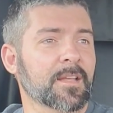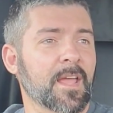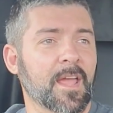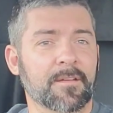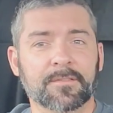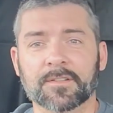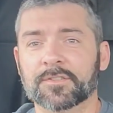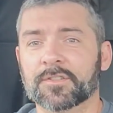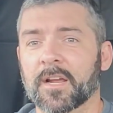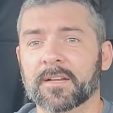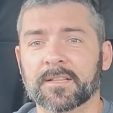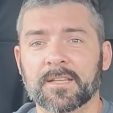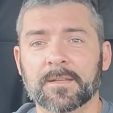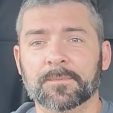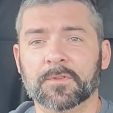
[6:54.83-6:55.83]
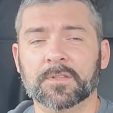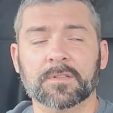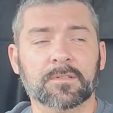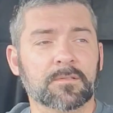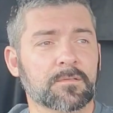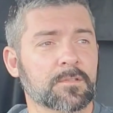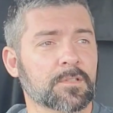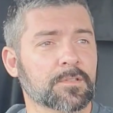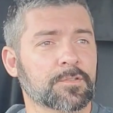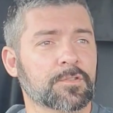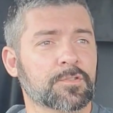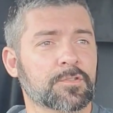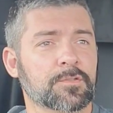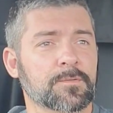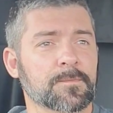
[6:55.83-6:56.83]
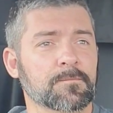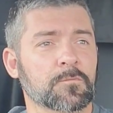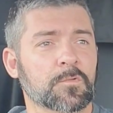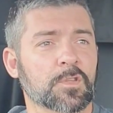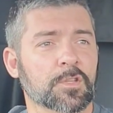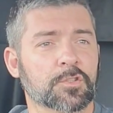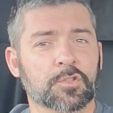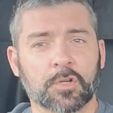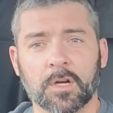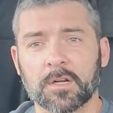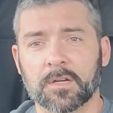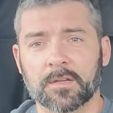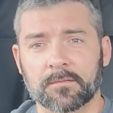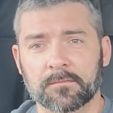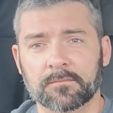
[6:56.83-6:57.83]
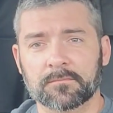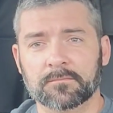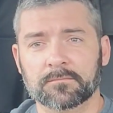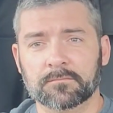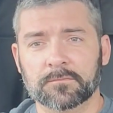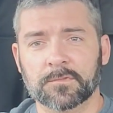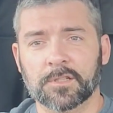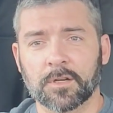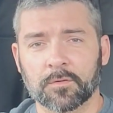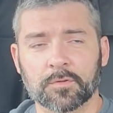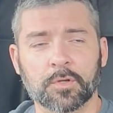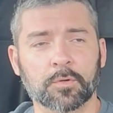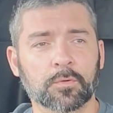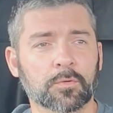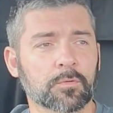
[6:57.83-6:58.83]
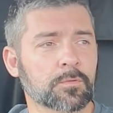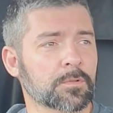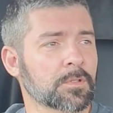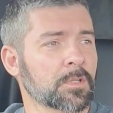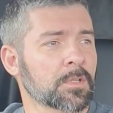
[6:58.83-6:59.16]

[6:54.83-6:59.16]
having to try to keep the truck, you know, cool.